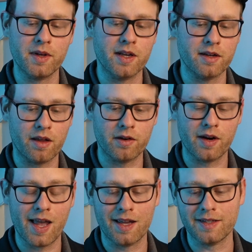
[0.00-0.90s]
would be another
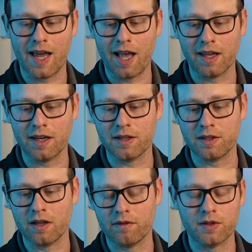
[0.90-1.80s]

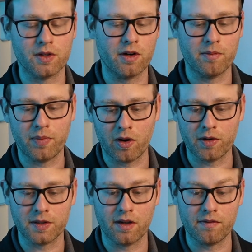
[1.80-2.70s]
antagonist of certain
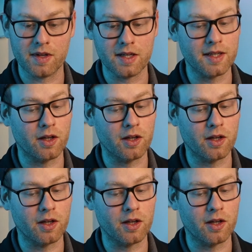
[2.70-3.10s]
parts of the